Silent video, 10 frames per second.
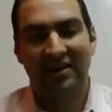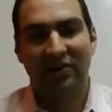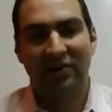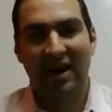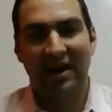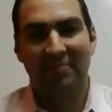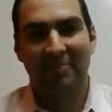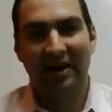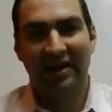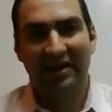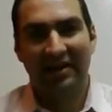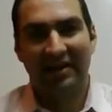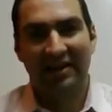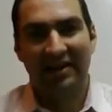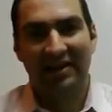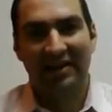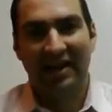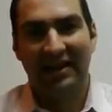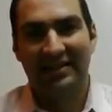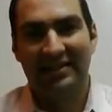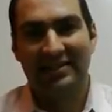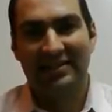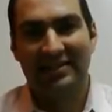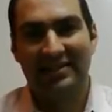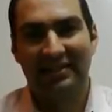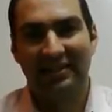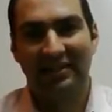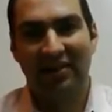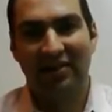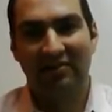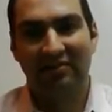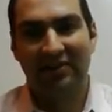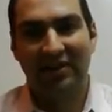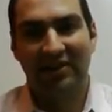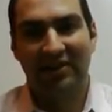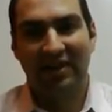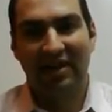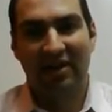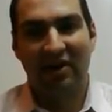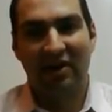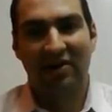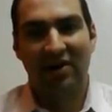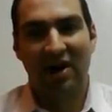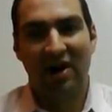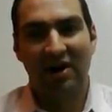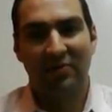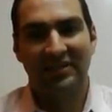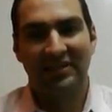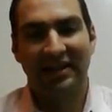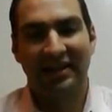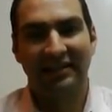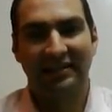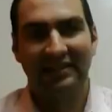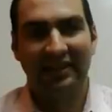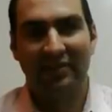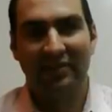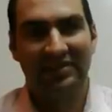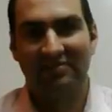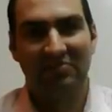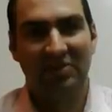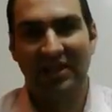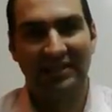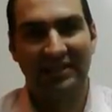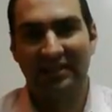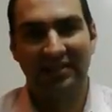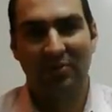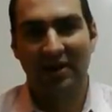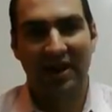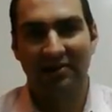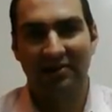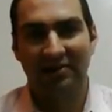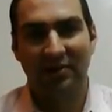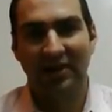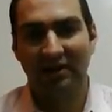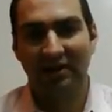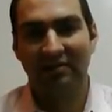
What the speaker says: work on it. But I'd say, overall it was less than 20 hours a week.